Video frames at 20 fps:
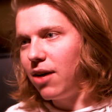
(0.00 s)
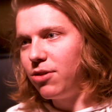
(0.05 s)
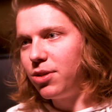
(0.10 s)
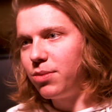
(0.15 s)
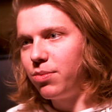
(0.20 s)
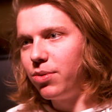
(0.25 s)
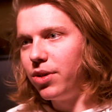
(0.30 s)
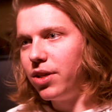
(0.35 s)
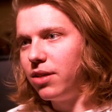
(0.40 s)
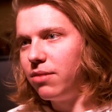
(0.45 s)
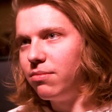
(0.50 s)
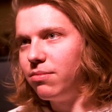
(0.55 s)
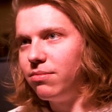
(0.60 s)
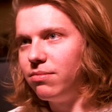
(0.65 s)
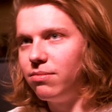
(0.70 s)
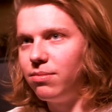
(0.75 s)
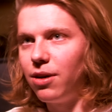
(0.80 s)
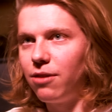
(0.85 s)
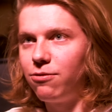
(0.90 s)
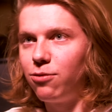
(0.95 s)
I was putting
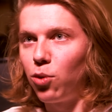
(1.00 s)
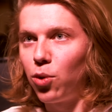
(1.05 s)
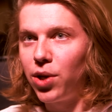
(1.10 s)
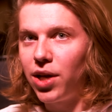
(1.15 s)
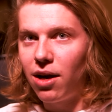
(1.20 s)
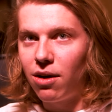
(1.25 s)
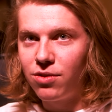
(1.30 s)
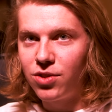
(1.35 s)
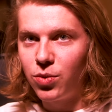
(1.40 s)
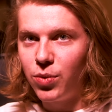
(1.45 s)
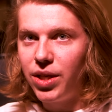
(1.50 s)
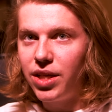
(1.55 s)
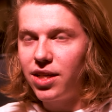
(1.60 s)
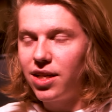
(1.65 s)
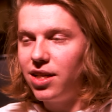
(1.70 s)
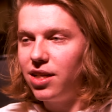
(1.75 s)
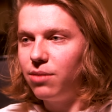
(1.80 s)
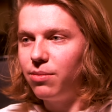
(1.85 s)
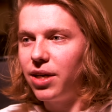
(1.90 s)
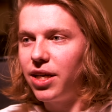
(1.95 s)
about 40 hours a week
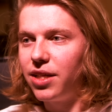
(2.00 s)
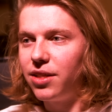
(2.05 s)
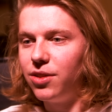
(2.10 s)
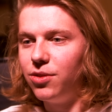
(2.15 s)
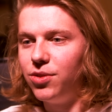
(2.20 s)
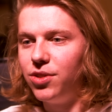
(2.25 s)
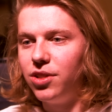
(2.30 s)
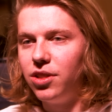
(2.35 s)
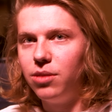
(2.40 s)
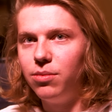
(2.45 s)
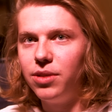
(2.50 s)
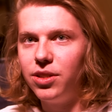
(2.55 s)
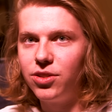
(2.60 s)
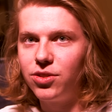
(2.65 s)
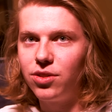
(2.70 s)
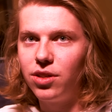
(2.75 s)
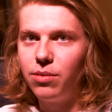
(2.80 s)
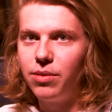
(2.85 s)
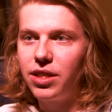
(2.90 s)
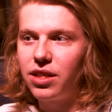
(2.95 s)
into my YouTube and
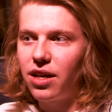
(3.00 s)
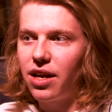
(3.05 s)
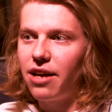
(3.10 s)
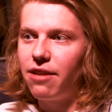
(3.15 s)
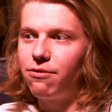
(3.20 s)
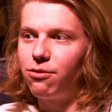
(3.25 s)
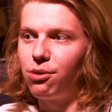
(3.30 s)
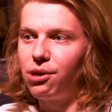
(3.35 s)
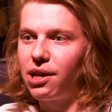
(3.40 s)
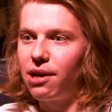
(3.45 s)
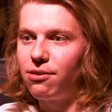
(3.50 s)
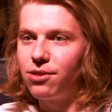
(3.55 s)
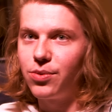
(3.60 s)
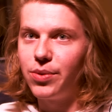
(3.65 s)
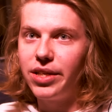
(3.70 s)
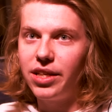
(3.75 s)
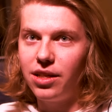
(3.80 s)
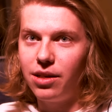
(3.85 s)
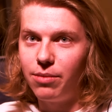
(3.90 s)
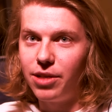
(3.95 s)
streaming and 40 hours a
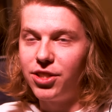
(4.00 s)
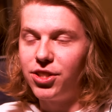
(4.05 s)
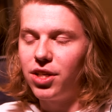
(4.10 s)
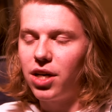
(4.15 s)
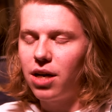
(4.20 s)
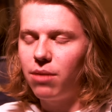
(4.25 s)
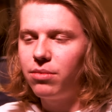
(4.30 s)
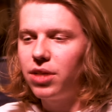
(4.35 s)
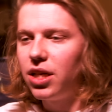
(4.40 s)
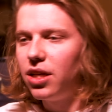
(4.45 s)
week into my job.